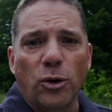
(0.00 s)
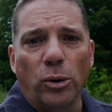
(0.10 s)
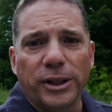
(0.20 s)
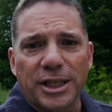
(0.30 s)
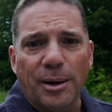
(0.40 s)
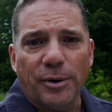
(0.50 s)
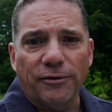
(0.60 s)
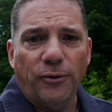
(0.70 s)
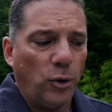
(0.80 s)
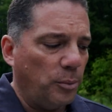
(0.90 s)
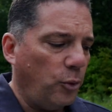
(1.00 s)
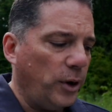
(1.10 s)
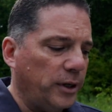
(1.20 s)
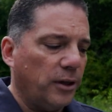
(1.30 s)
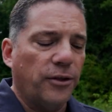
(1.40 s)
gold is up
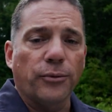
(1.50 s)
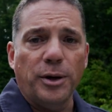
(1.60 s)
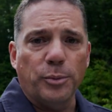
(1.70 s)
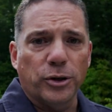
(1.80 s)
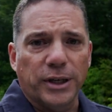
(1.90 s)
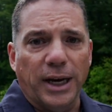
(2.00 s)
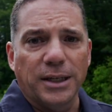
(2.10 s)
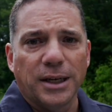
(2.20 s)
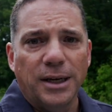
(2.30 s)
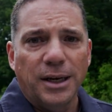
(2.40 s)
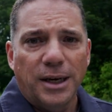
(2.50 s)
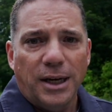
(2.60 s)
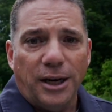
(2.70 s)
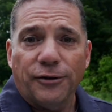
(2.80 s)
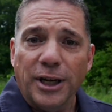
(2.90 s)
4.3%.
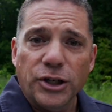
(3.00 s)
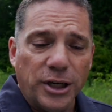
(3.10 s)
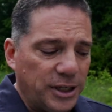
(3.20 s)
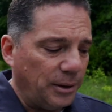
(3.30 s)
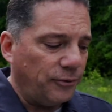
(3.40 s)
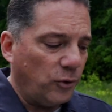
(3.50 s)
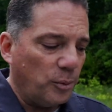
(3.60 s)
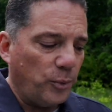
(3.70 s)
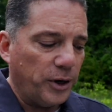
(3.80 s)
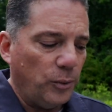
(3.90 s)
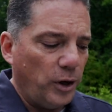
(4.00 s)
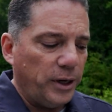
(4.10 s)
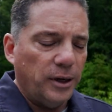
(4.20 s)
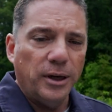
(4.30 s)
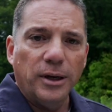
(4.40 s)
Inflation is up
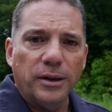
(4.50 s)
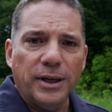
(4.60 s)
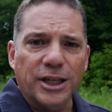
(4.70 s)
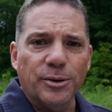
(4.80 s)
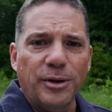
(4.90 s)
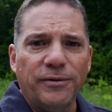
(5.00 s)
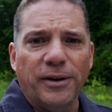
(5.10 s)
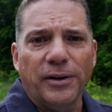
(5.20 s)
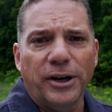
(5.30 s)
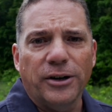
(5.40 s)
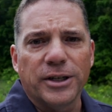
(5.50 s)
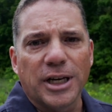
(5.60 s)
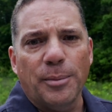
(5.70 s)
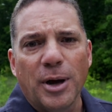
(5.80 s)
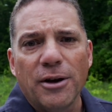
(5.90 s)
4.1. The S&P 500 is
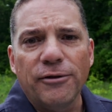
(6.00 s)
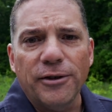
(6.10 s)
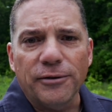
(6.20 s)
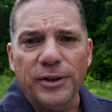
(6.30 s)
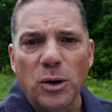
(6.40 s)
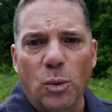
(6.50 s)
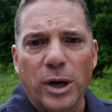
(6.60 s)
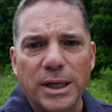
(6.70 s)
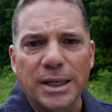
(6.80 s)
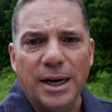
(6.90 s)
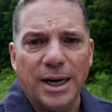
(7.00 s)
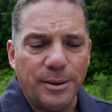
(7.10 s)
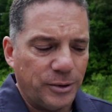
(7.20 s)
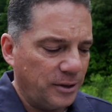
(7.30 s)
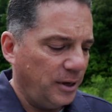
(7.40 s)
up 51
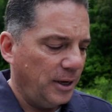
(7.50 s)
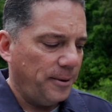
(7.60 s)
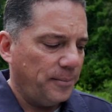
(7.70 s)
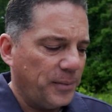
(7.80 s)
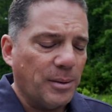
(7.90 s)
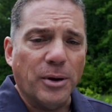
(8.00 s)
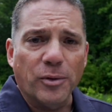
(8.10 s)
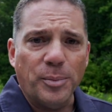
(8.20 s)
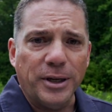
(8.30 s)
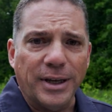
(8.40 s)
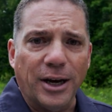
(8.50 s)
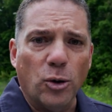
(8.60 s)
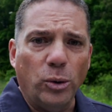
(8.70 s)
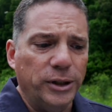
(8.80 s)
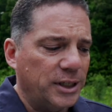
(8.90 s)
times. Let me repeat that.
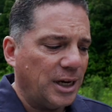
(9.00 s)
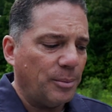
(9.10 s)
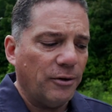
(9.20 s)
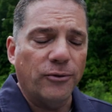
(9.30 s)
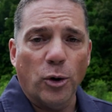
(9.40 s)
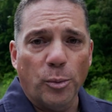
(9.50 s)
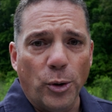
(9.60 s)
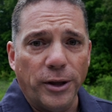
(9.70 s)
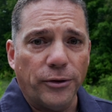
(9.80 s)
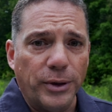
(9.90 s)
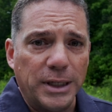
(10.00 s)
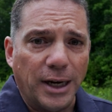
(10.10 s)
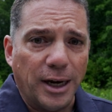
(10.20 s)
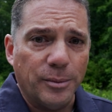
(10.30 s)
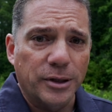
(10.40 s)
Gold is up 4.3
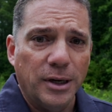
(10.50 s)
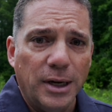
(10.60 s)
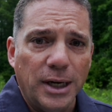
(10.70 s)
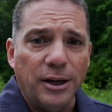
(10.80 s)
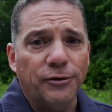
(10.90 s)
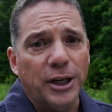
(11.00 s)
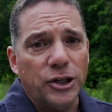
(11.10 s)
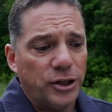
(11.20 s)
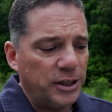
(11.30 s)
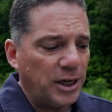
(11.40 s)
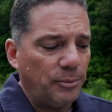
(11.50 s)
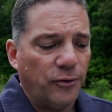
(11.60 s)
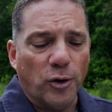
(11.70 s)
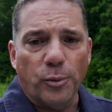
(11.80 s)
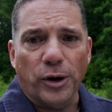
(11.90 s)
times. Inflation is up
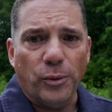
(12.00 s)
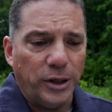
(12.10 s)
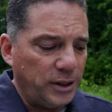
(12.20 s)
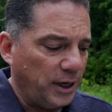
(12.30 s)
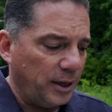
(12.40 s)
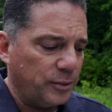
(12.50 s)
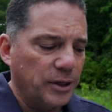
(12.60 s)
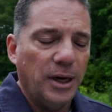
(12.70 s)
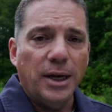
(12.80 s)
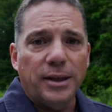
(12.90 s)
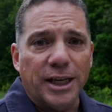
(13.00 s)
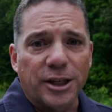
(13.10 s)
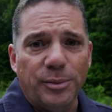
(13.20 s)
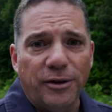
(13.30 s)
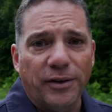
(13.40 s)
4.1 times. The
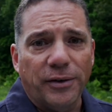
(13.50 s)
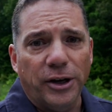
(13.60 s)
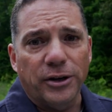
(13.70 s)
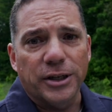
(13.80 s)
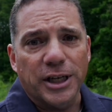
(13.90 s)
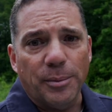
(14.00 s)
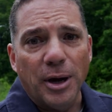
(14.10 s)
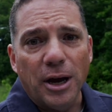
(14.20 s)
S&P 500 is up